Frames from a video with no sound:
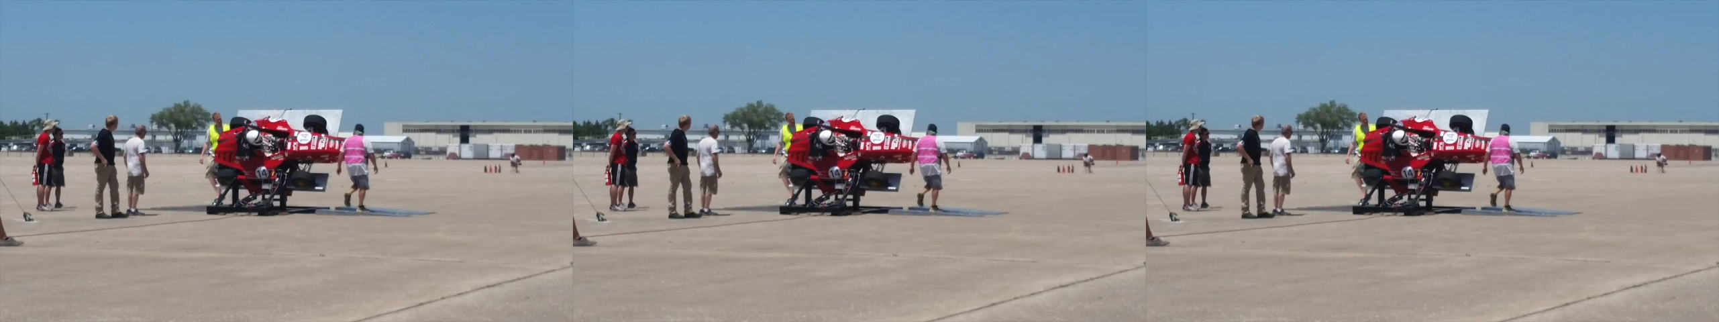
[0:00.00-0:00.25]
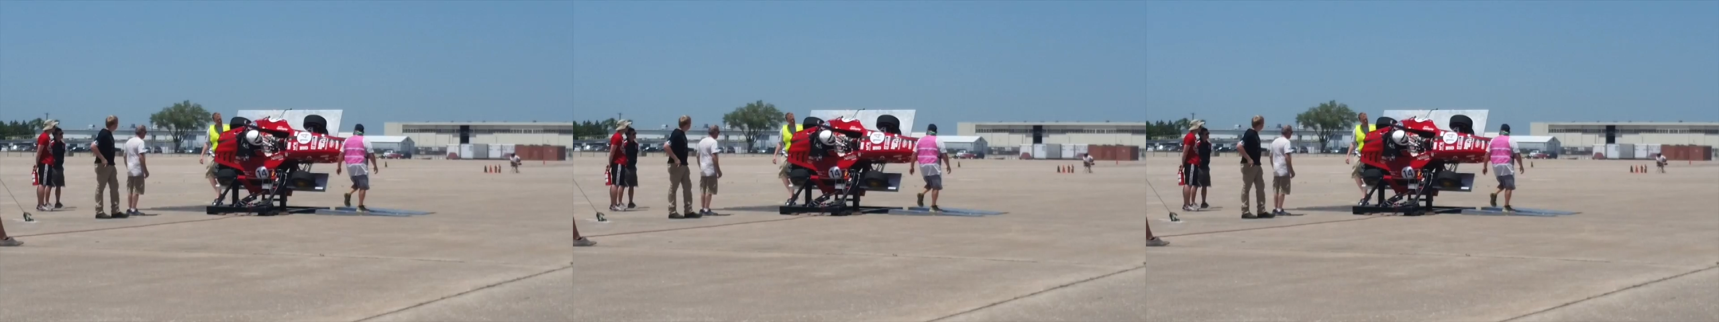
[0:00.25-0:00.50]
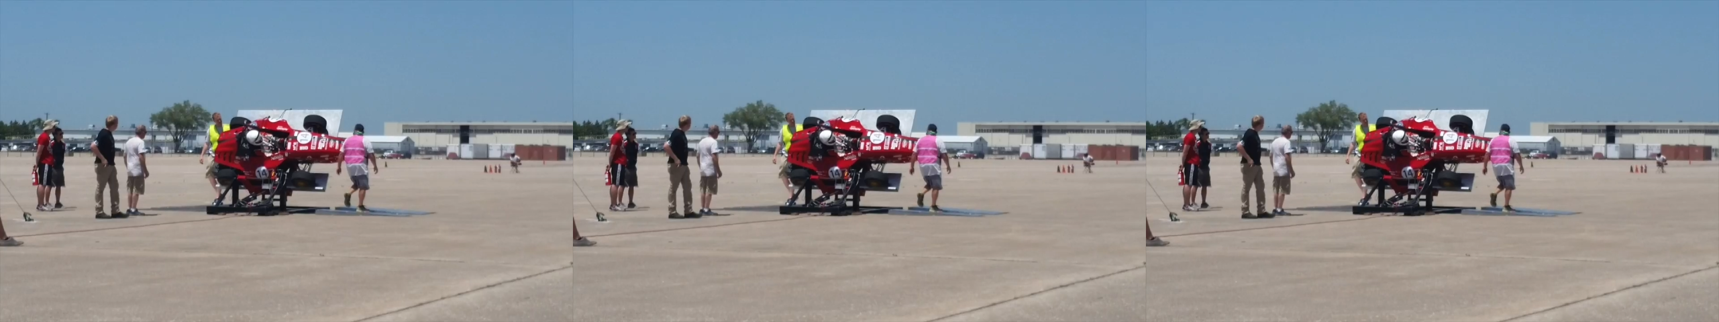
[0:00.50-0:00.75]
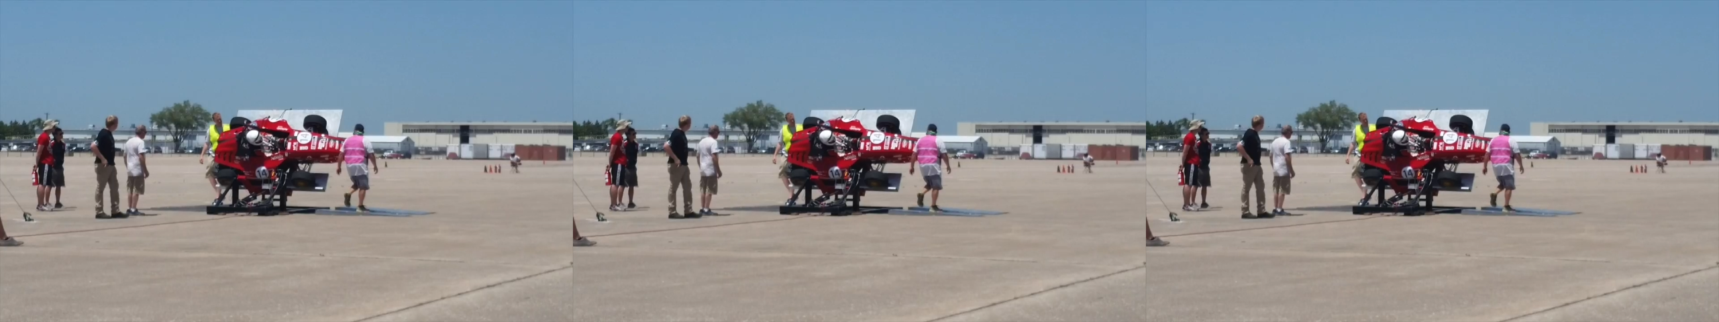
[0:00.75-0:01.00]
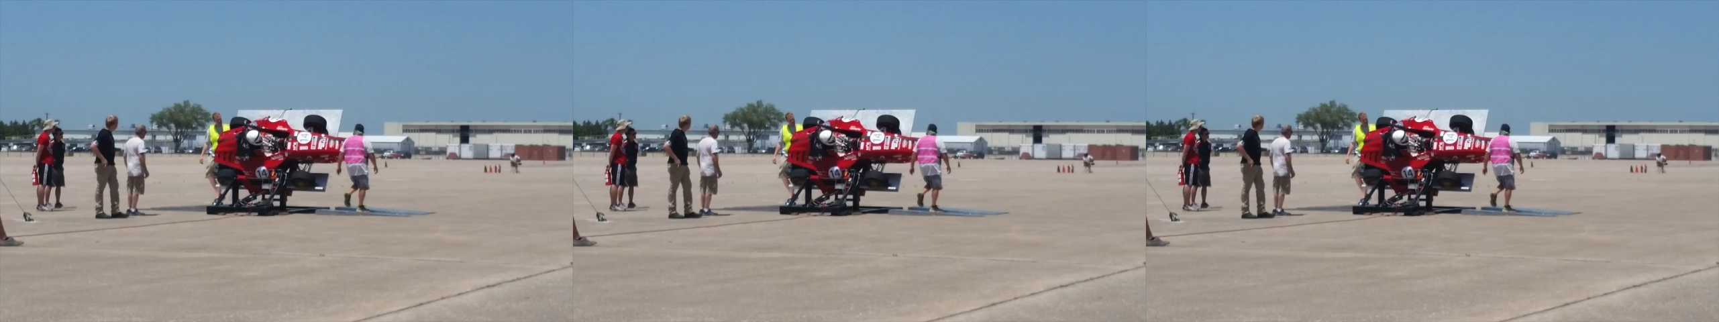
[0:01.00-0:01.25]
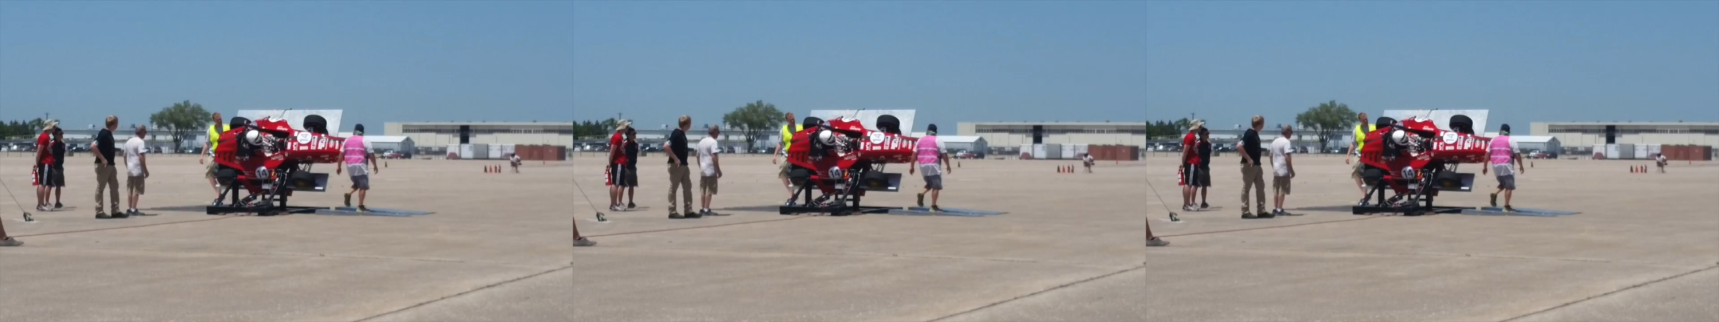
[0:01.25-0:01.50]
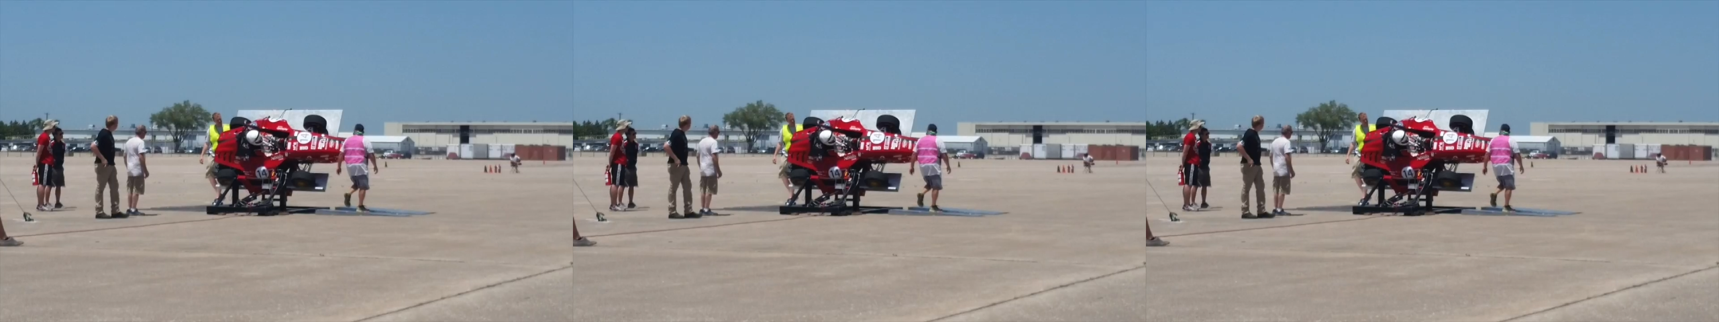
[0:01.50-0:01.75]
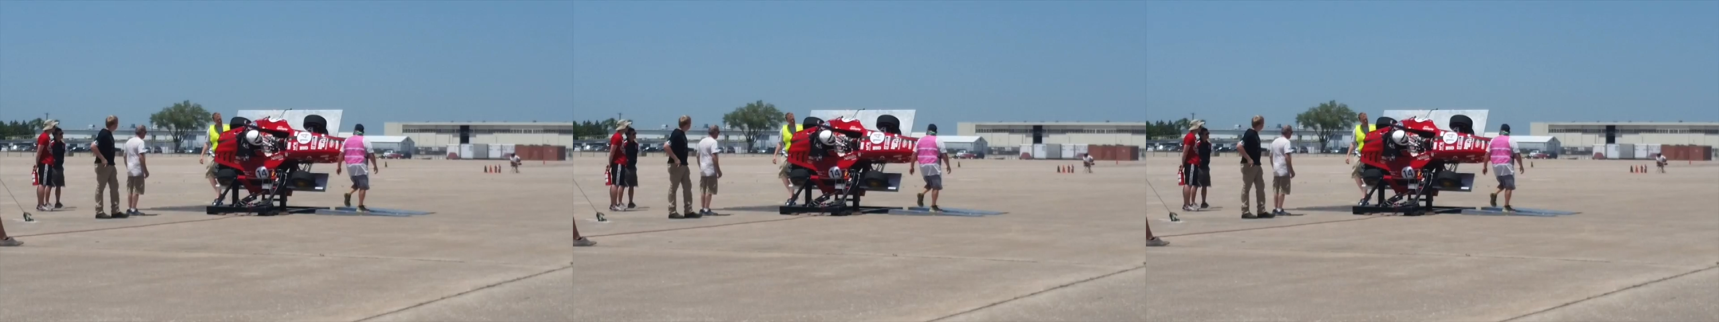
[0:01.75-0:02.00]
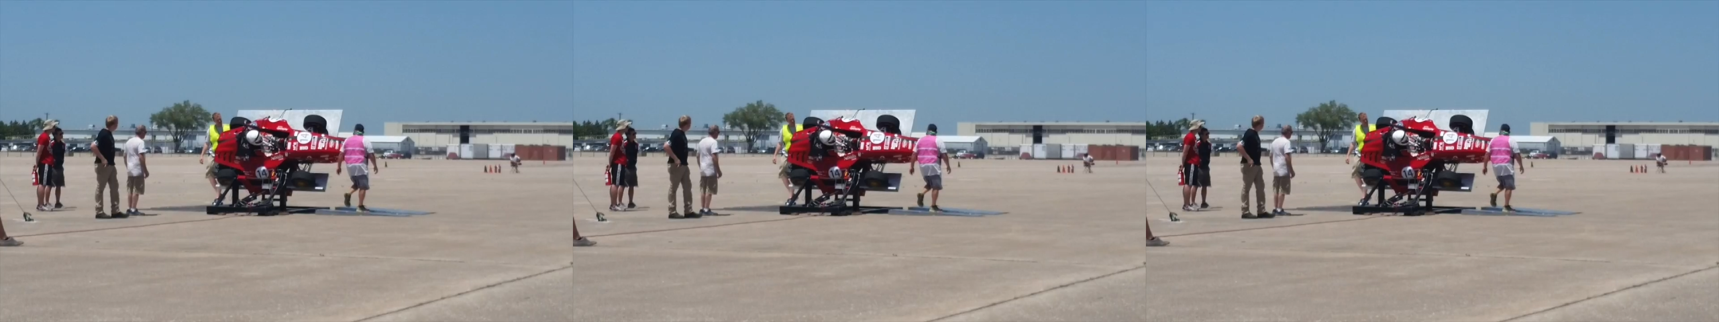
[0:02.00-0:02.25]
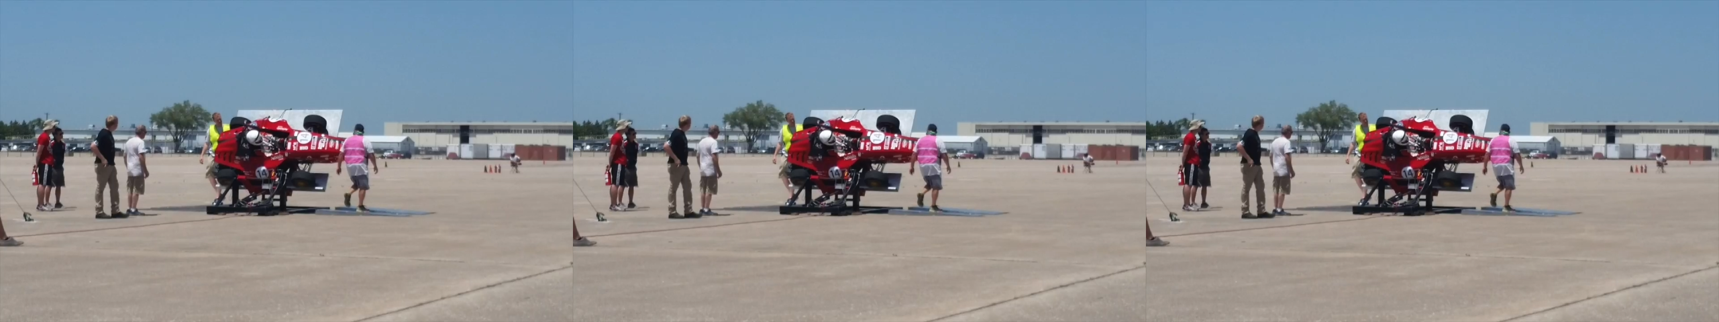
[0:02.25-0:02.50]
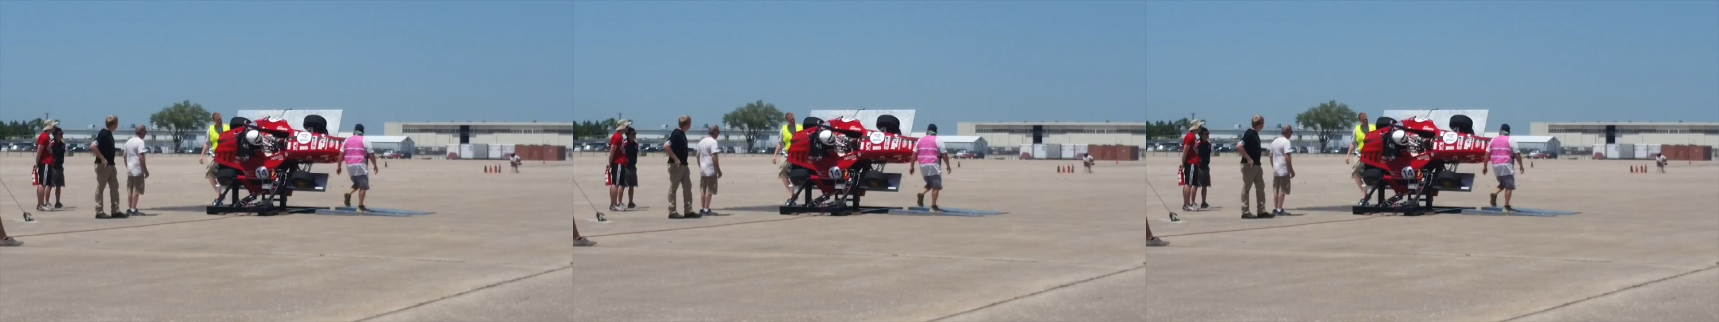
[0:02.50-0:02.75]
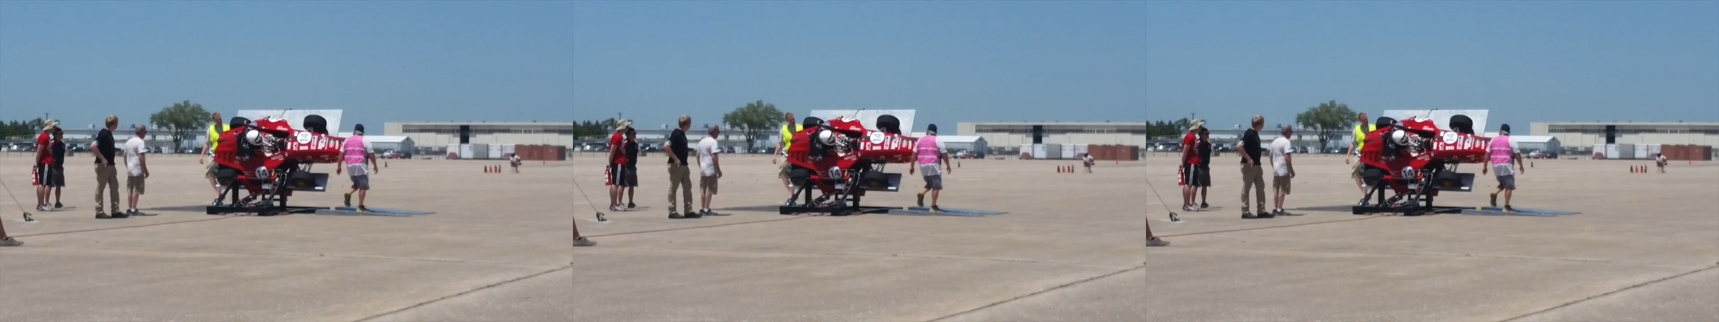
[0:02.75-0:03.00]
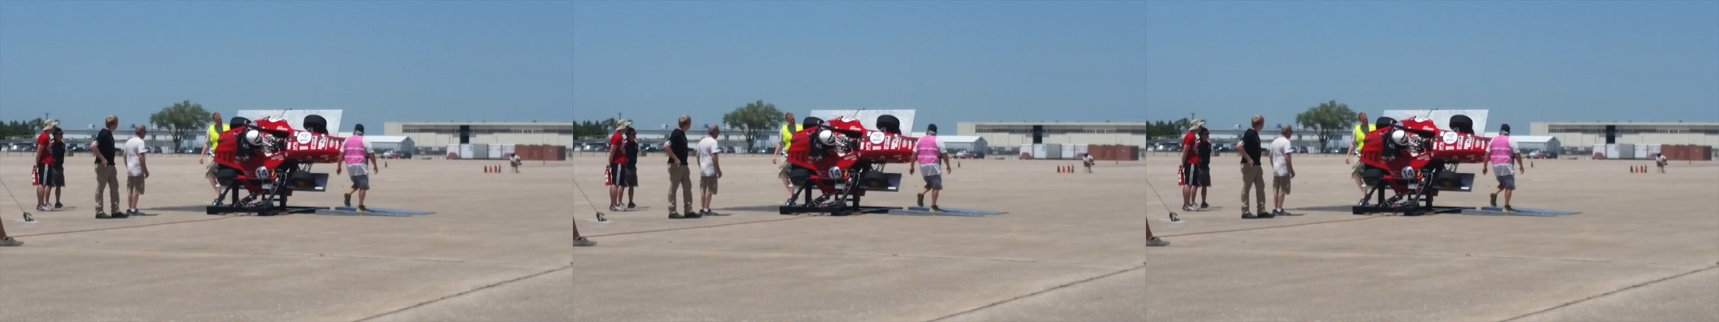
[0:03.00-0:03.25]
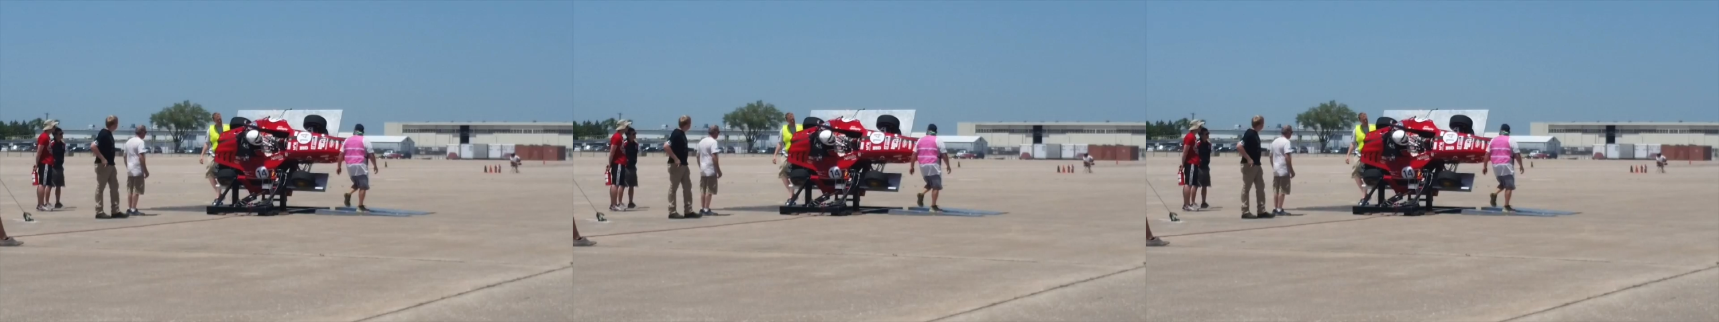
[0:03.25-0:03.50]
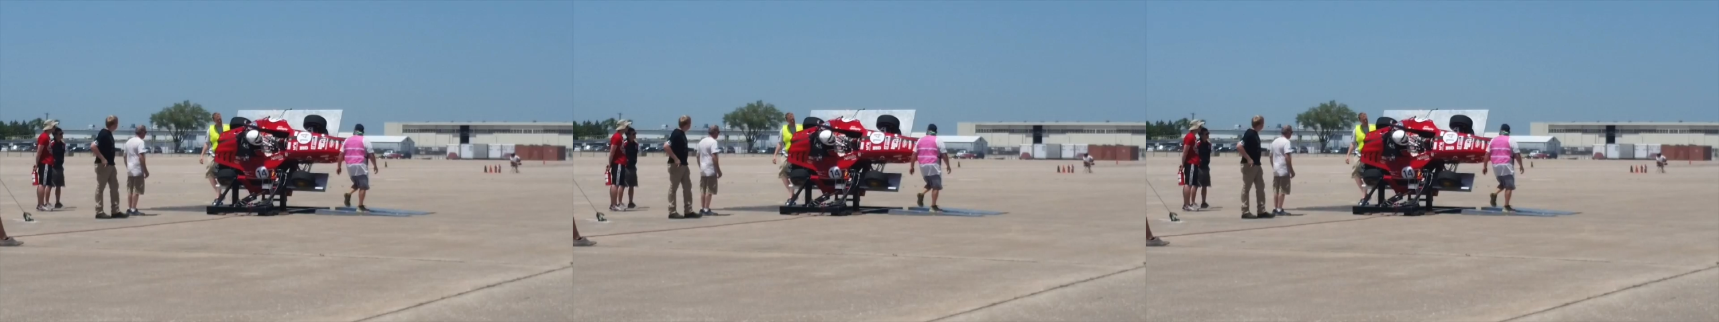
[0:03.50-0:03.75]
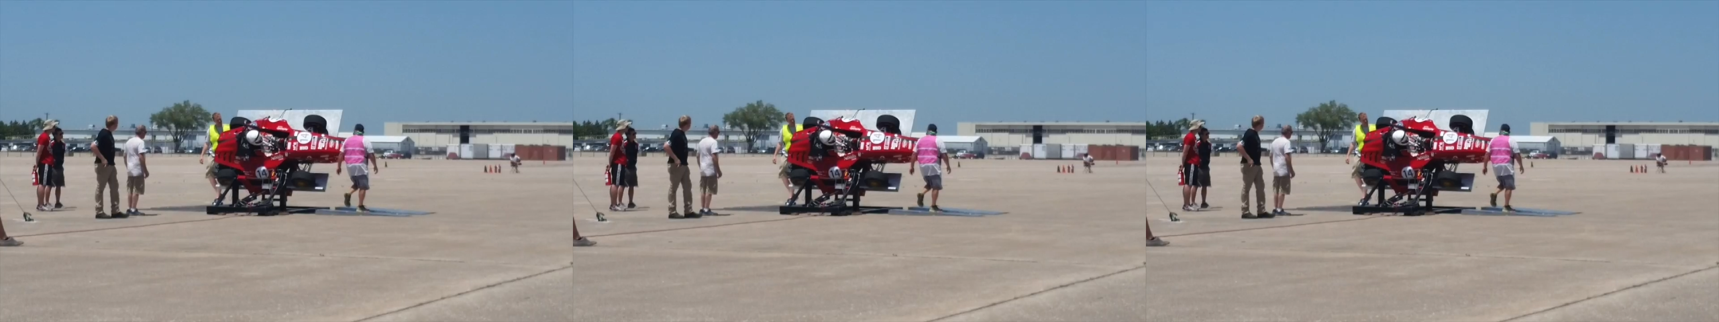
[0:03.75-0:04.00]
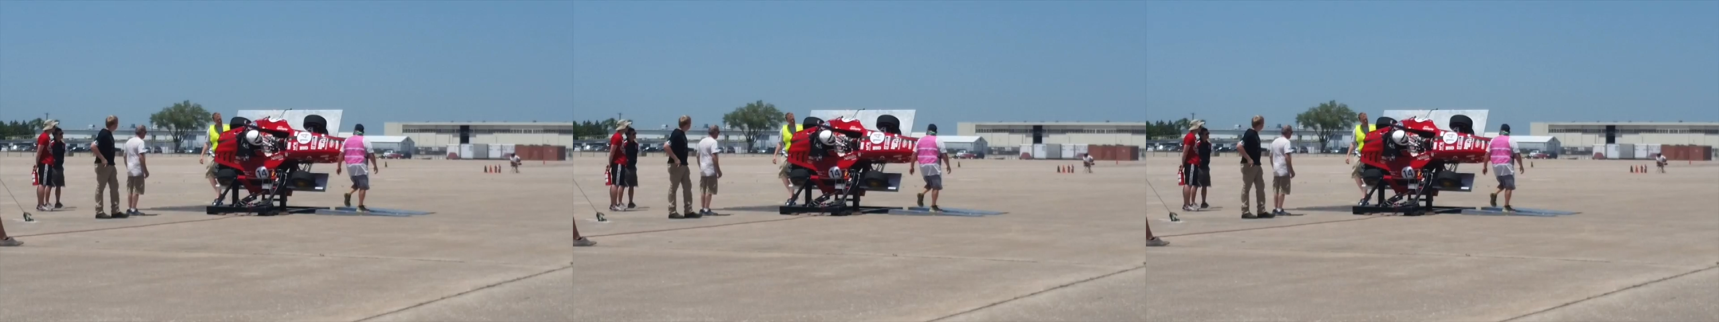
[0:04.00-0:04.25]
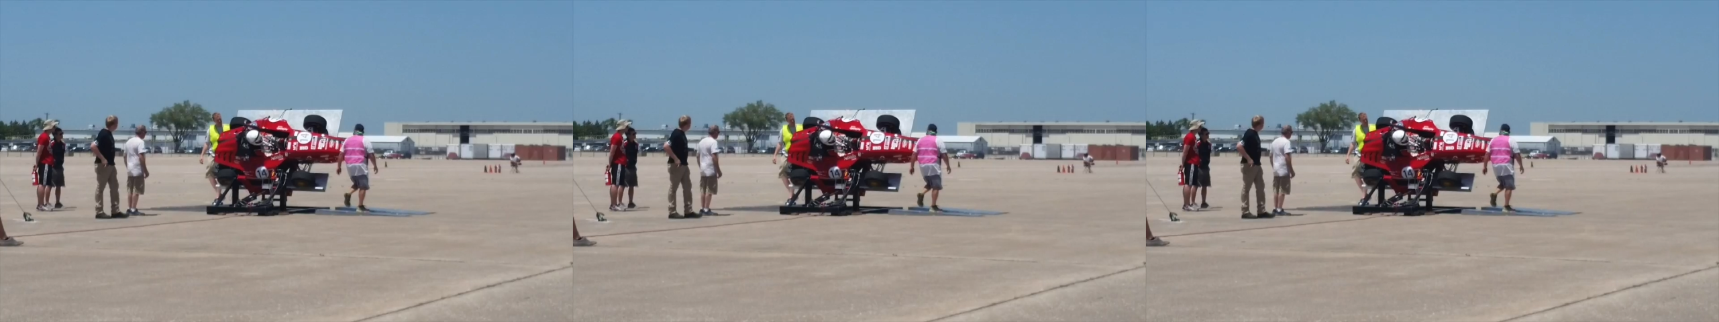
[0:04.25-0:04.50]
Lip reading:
No face is visible, so there are no lips to read.